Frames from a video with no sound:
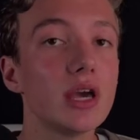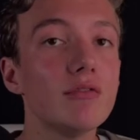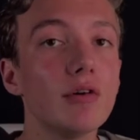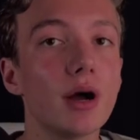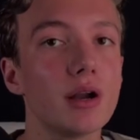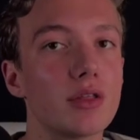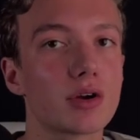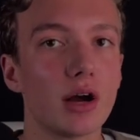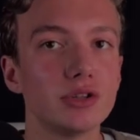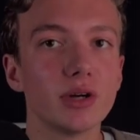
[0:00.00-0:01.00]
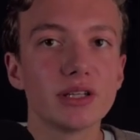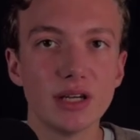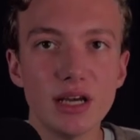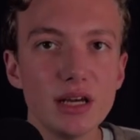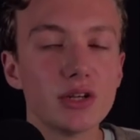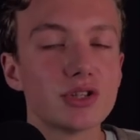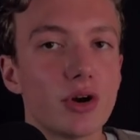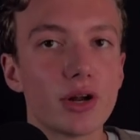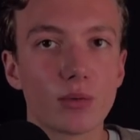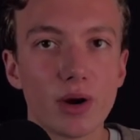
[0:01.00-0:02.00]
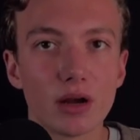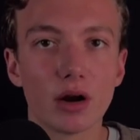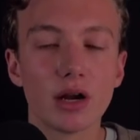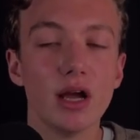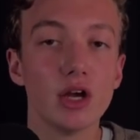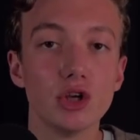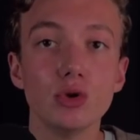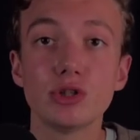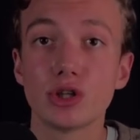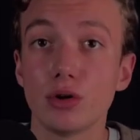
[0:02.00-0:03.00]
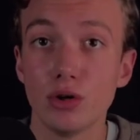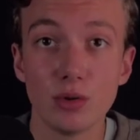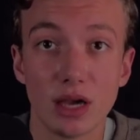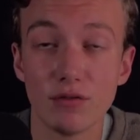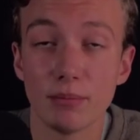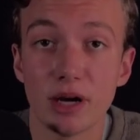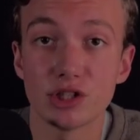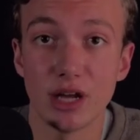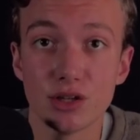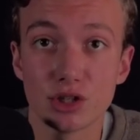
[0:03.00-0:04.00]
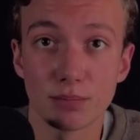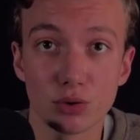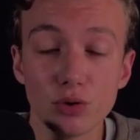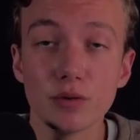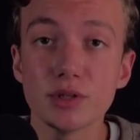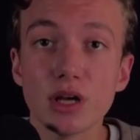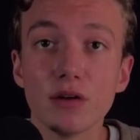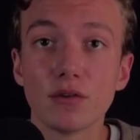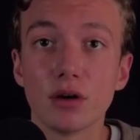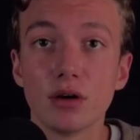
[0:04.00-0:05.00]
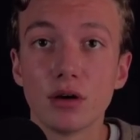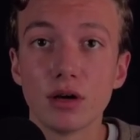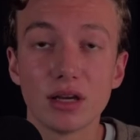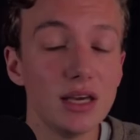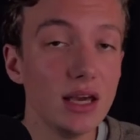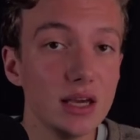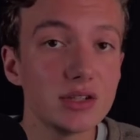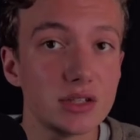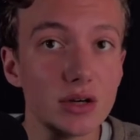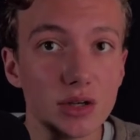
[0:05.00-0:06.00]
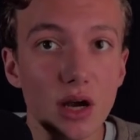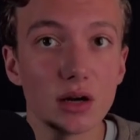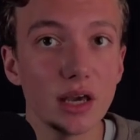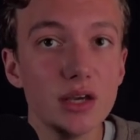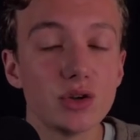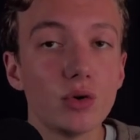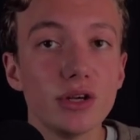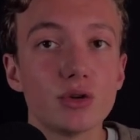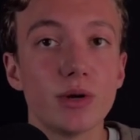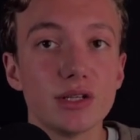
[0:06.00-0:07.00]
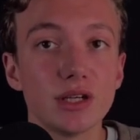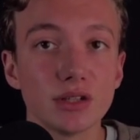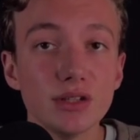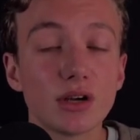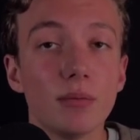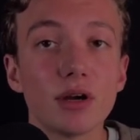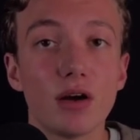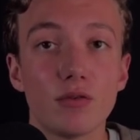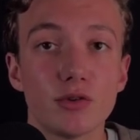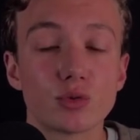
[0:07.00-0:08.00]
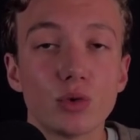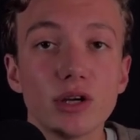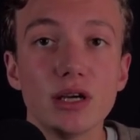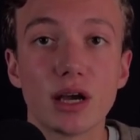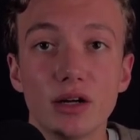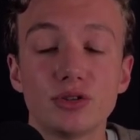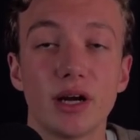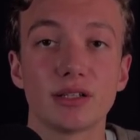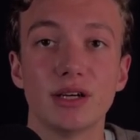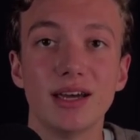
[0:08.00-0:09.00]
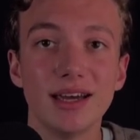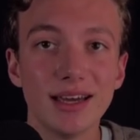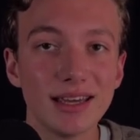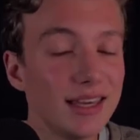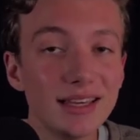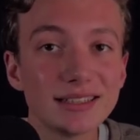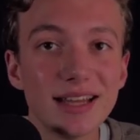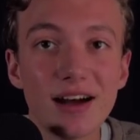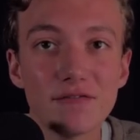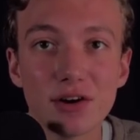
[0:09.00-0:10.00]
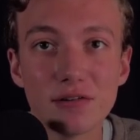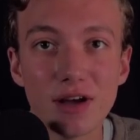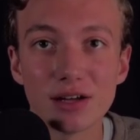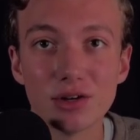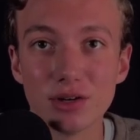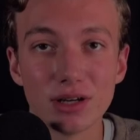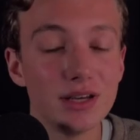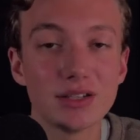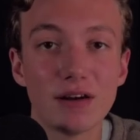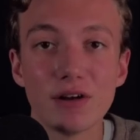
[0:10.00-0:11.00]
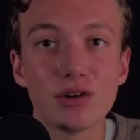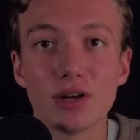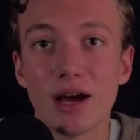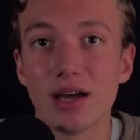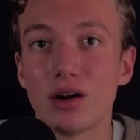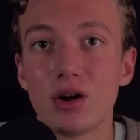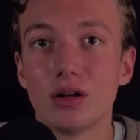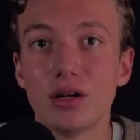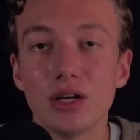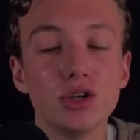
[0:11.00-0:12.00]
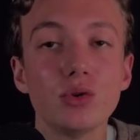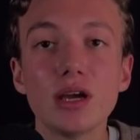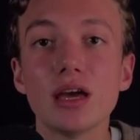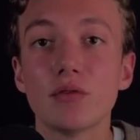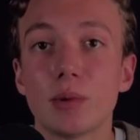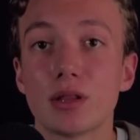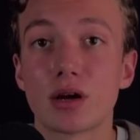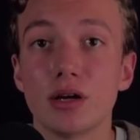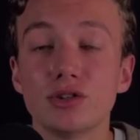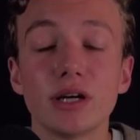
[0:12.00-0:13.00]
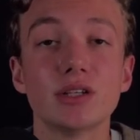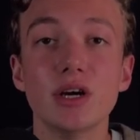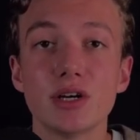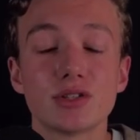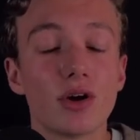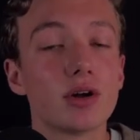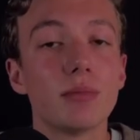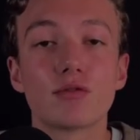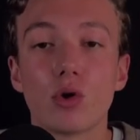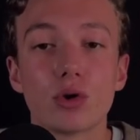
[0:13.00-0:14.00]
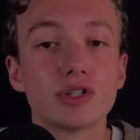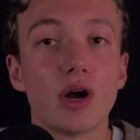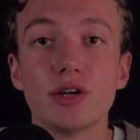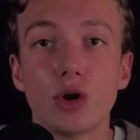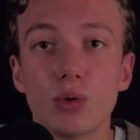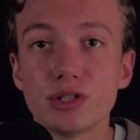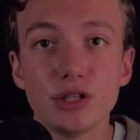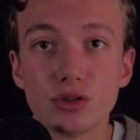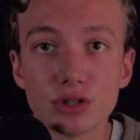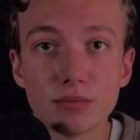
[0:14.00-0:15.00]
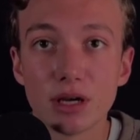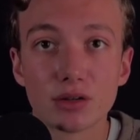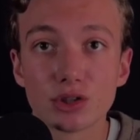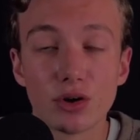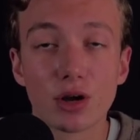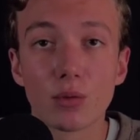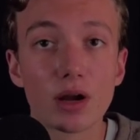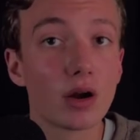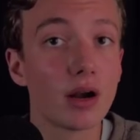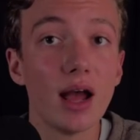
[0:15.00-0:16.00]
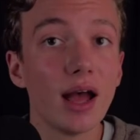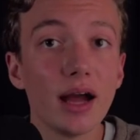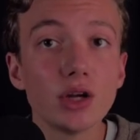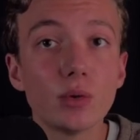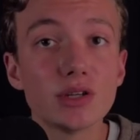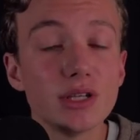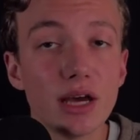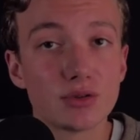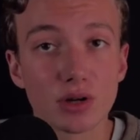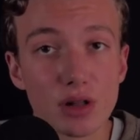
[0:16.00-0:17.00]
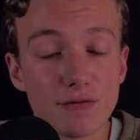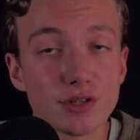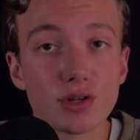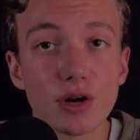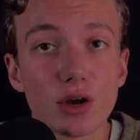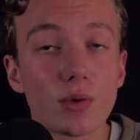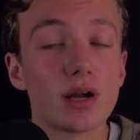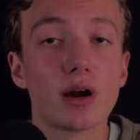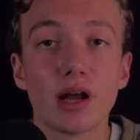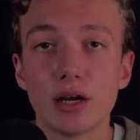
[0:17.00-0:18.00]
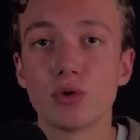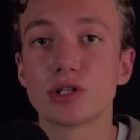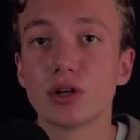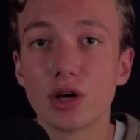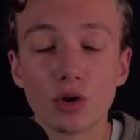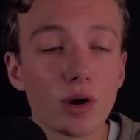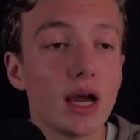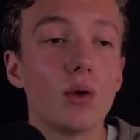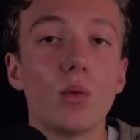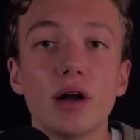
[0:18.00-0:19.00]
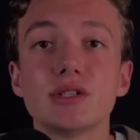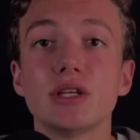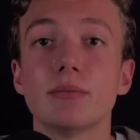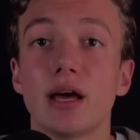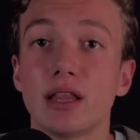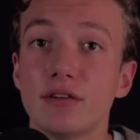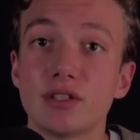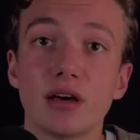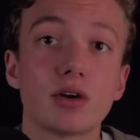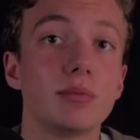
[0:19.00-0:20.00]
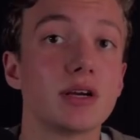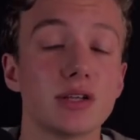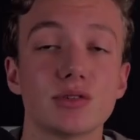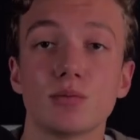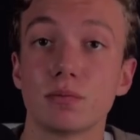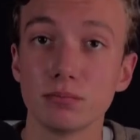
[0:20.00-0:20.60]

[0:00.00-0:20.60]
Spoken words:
give him another contract and he can start at right guard. You give him a chance to prove himself. He is still young. He's only 26. He's coming off of his rookie contract. He is not very valued. He is not valued high at all. You can give him another contract, start him. Of course, I don't want to see Drew Samia starting at right guard. I don't want to see Ezra Cleveland starting at right guard. I know he's looking great. I want to see him at left tackle because that's